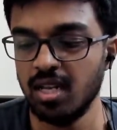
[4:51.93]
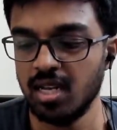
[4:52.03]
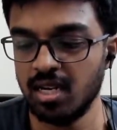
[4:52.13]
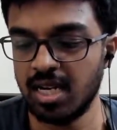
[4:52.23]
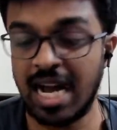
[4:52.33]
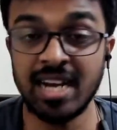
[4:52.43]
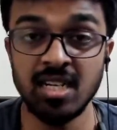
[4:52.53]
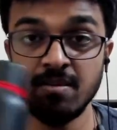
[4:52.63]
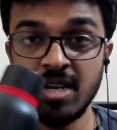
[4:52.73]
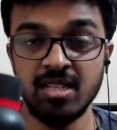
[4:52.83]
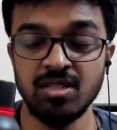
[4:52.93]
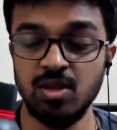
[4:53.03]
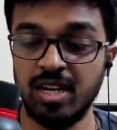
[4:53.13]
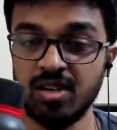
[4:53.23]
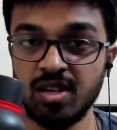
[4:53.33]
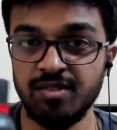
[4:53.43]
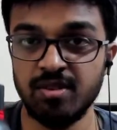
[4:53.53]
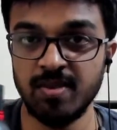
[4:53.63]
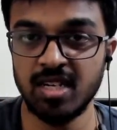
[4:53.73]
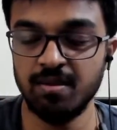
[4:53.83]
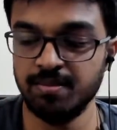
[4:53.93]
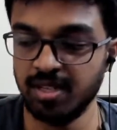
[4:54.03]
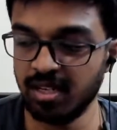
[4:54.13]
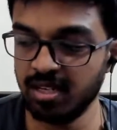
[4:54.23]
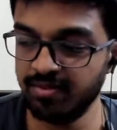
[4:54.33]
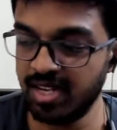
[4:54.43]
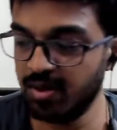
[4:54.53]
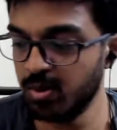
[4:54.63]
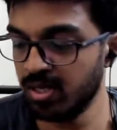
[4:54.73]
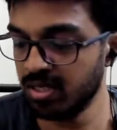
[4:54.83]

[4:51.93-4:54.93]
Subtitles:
I didn't buy this though. I got it from a company where I work.